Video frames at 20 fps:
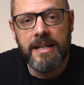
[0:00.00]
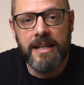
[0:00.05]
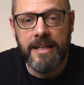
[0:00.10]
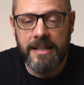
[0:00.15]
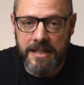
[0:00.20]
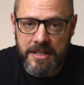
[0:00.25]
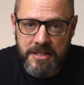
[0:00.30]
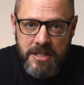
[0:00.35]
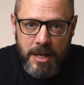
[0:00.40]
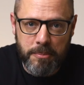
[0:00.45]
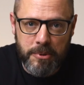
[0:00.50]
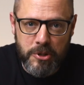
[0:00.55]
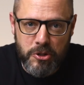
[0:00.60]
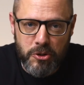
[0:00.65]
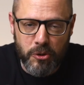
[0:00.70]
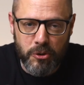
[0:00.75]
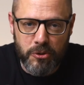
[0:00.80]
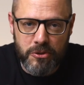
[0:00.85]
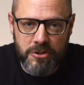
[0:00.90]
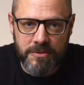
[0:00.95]
In this
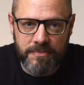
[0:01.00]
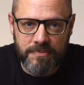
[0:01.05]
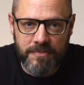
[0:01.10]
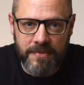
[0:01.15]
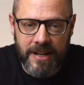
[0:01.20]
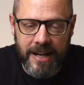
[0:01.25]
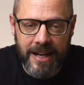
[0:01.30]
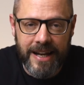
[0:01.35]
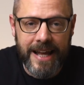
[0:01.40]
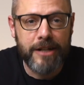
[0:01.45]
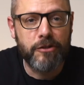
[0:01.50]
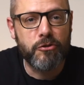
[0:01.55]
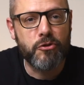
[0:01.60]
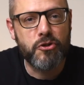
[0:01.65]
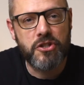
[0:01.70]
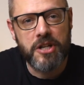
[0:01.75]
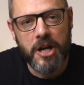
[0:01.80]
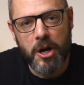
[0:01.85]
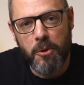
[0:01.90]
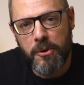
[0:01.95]
episode, I'd like to
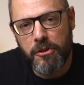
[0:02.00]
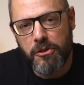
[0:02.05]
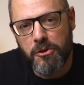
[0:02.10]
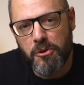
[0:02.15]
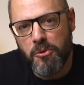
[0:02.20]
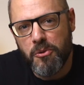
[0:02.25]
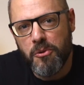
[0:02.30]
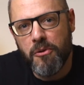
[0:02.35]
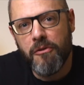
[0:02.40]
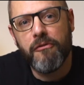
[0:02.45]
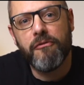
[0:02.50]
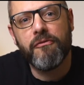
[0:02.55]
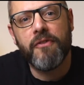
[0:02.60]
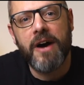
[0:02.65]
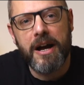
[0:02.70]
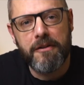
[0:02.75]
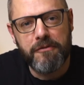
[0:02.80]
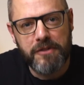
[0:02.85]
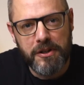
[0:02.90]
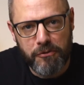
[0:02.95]
share with you
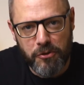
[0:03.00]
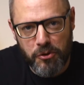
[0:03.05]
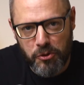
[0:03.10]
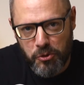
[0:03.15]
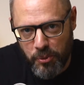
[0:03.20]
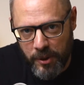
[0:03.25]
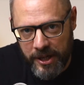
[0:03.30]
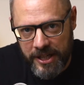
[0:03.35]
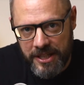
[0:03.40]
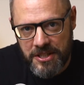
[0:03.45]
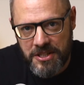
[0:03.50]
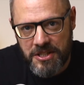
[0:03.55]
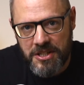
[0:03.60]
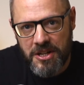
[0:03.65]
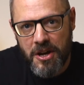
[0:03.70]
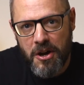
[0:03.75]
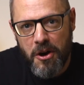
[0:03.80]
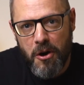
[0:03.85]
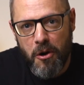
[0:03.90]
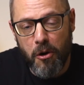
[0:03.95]
five different ways
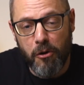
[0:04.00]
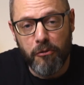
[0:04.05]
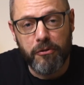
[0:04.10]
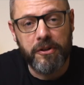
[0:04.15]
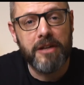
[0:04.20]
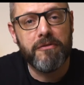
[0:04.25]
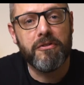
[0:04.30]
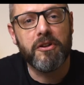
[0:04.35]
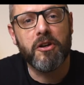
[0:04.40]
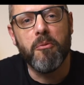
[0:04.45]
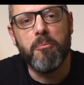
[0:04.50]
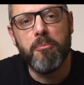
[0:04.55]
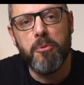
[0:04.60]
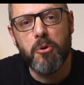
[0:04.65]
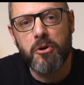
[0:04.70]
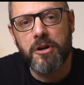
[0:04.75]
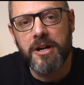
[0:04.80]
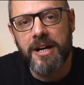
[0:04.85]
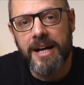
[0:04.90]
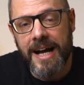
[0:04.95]
of giving a
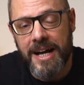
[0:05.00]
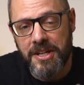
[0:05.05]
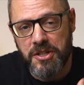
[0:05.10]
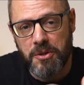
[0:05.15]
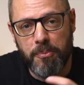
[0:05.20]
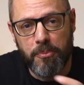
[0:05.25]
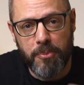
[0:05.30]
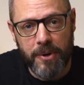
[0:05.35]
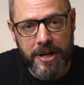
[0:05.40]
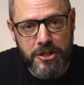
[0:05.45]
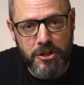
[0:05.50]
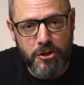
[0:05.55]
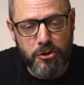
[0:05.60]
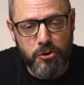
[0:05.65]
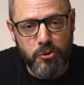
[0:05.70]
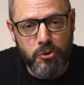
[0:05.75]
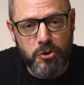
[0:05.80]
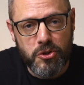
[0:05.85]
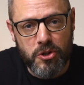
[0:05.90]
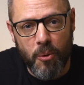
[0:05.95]
book as a present
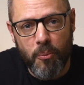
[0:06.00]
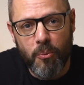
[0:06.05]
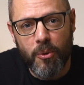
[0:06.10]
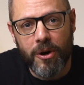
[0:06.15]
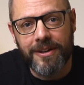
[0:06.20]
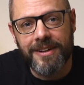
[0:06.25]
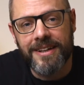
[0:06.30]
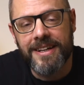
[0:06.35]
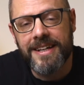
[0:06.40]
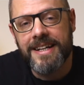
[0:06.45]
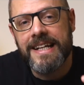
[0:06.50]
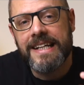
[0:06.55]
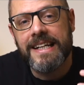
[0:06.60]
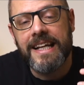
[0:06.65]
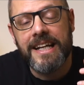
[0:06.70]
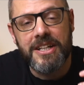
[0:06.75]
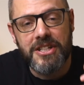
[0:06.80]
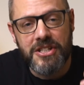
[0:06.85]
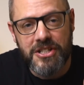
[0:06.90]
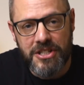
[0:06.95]
to someone
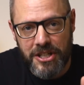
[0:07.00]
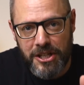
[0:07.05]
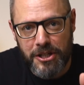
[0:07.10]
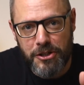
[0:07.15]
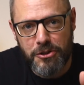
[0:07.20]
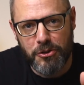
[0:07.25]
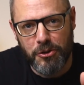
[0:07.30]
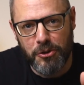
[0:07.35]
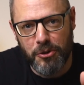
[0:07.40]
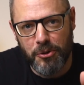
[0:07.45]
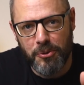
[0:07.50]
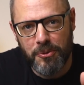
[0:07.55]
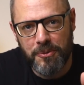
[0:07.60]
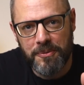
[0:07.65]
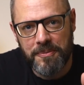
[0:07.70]
that is dear to you.